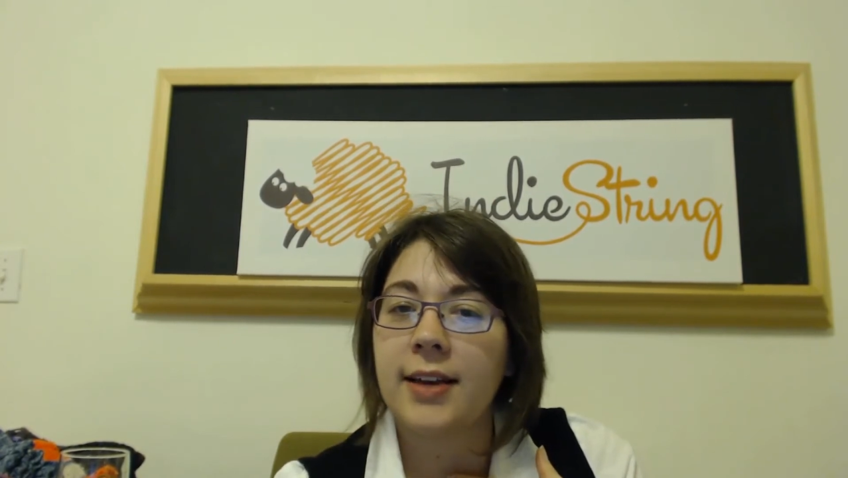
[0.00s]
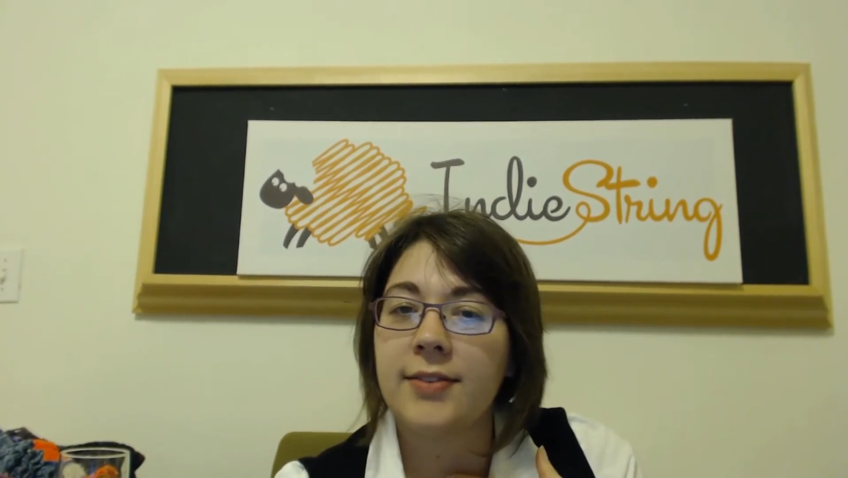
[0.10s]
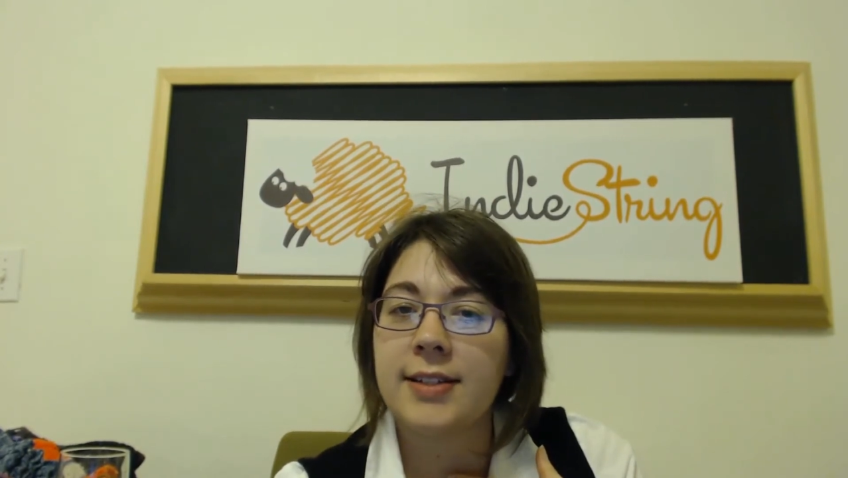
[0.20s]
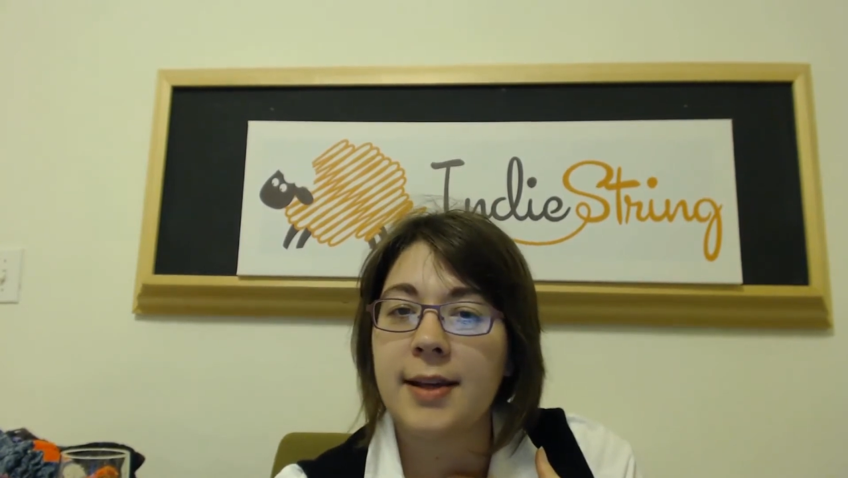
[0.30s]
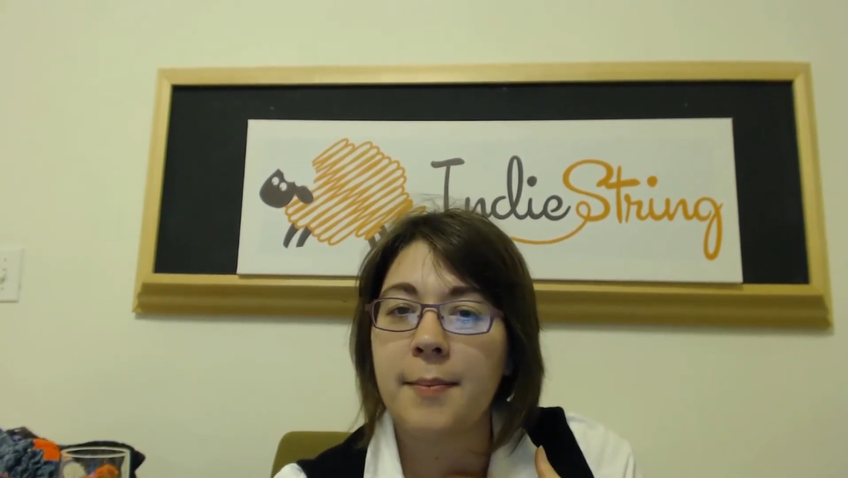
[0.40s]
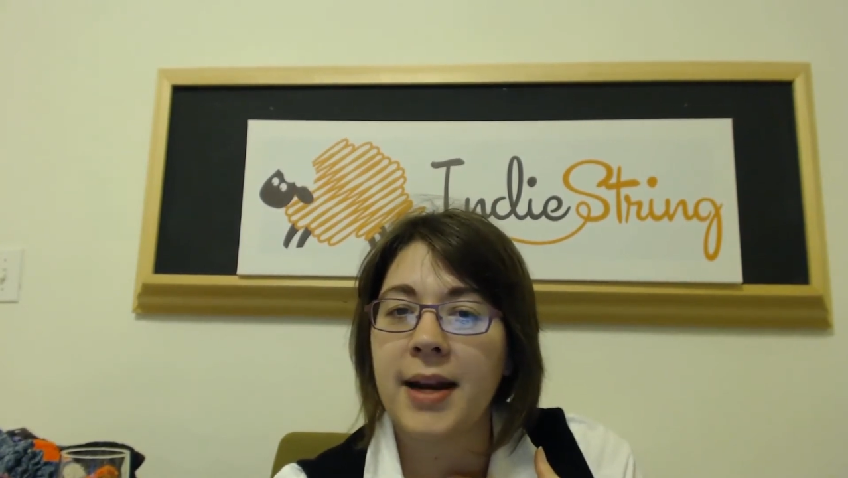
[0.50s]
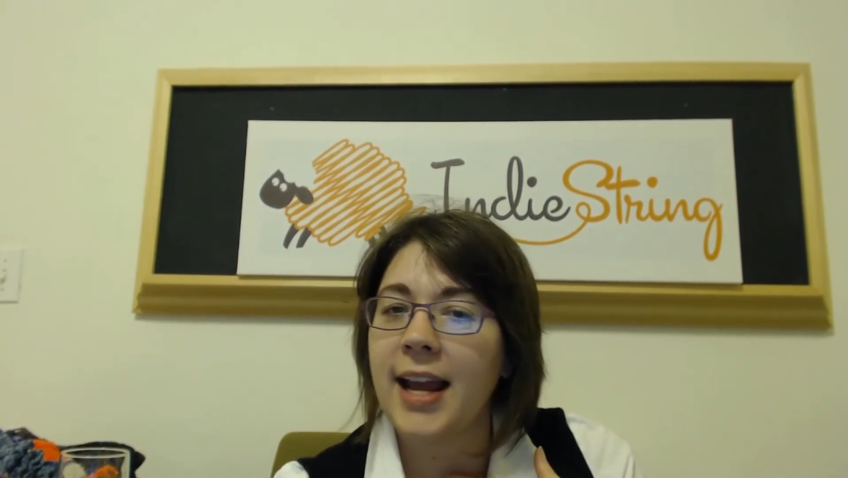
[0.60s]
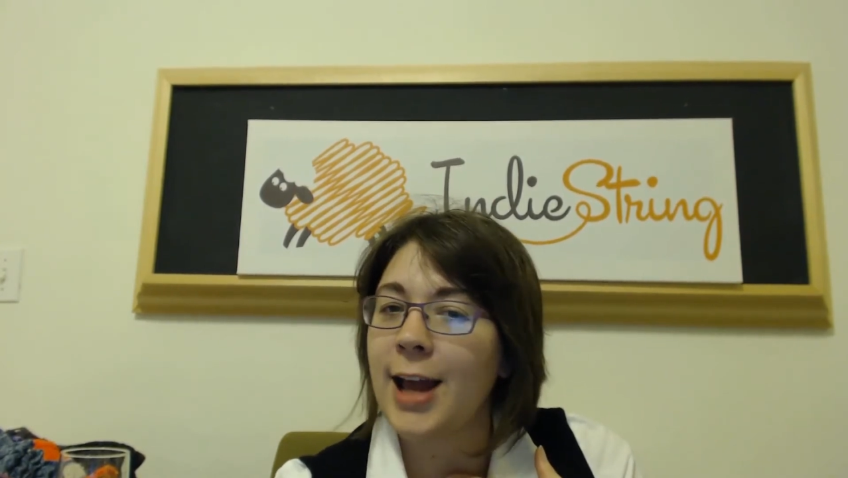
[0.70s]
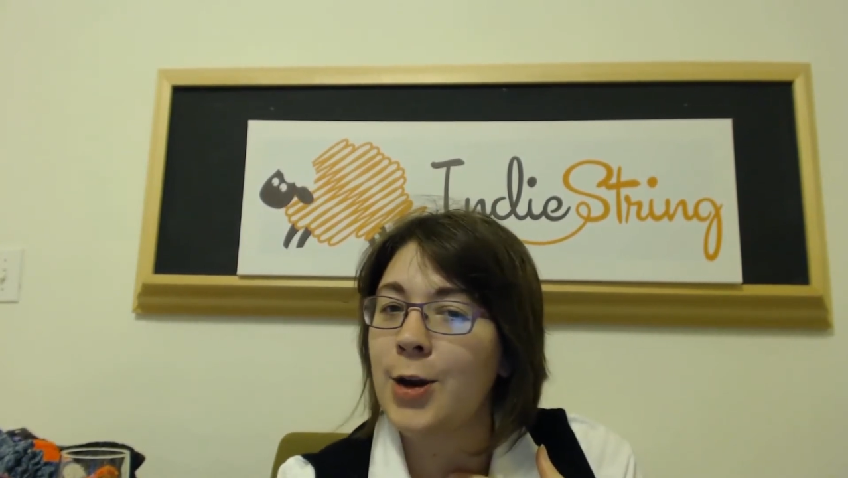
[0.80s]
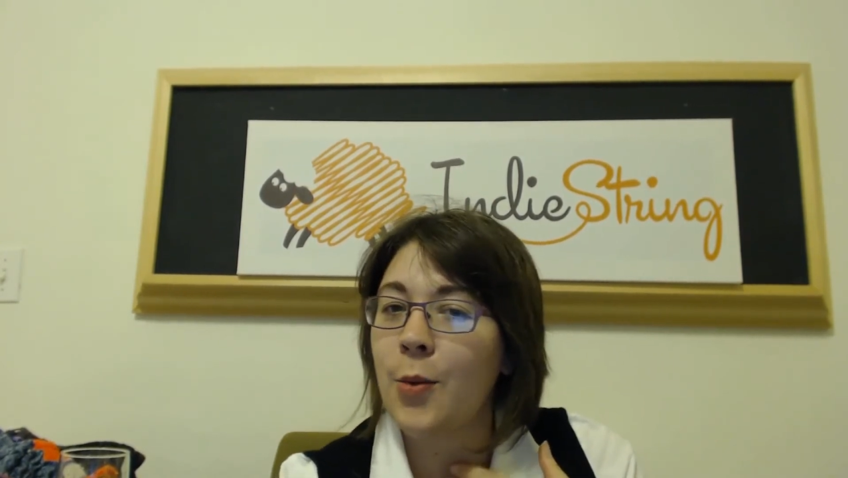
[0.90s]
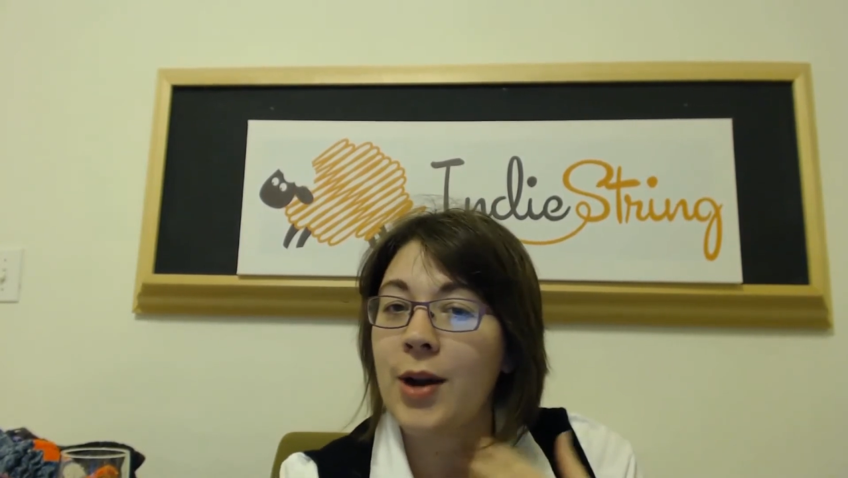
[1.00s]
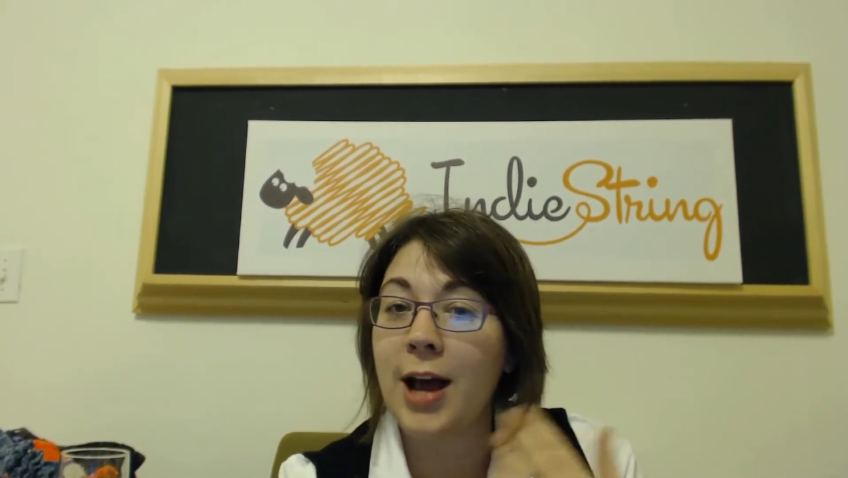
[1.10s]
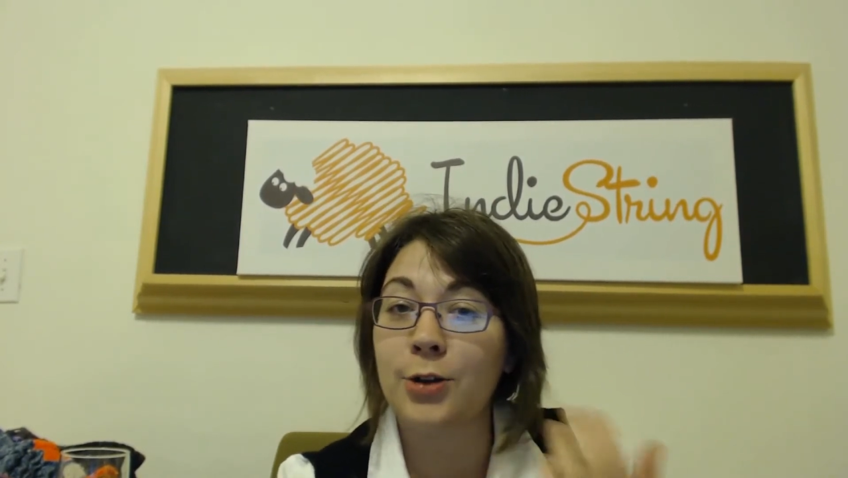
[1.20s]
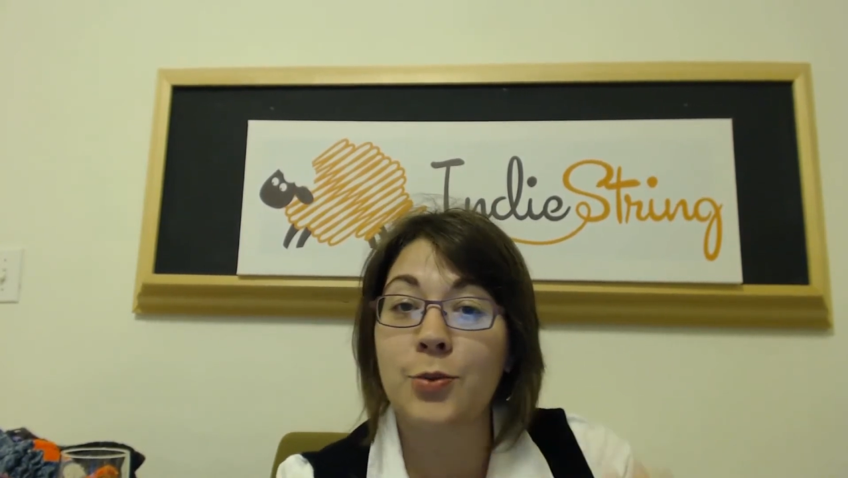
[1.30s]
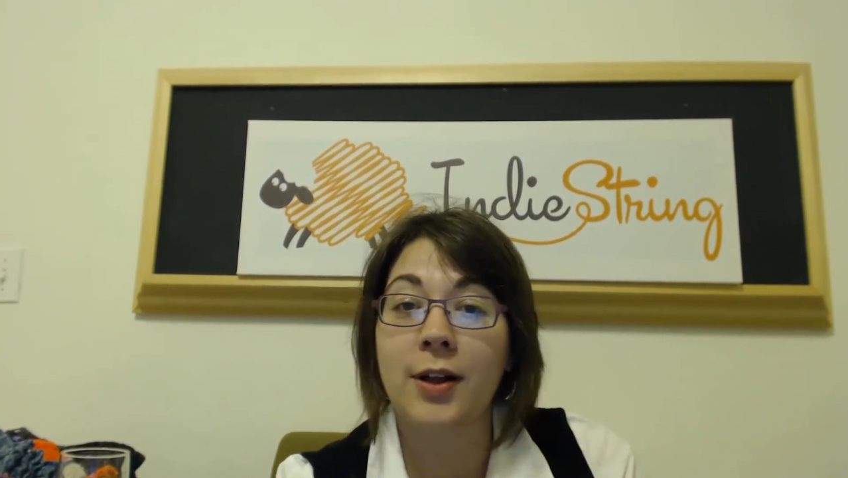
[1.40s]
to give to somebody and no
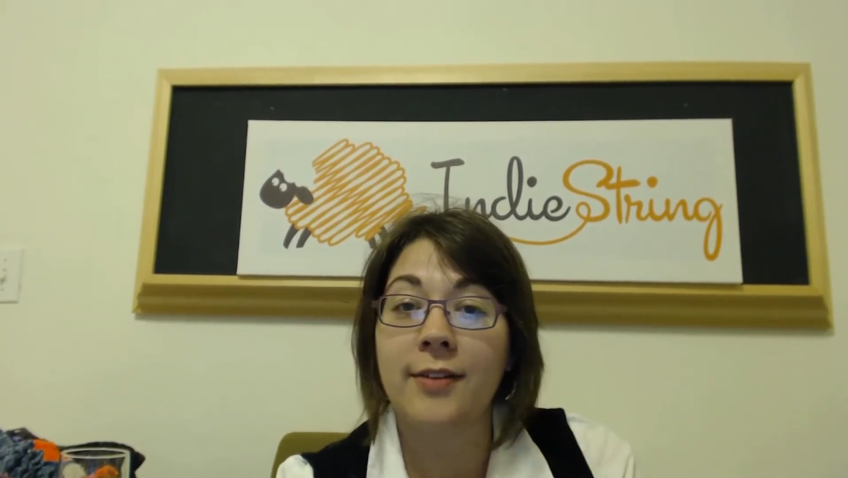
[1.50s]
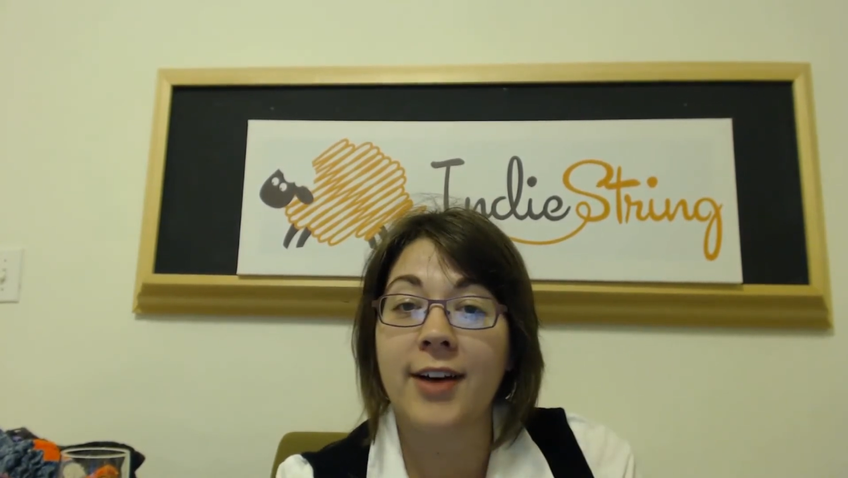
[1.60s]
one else will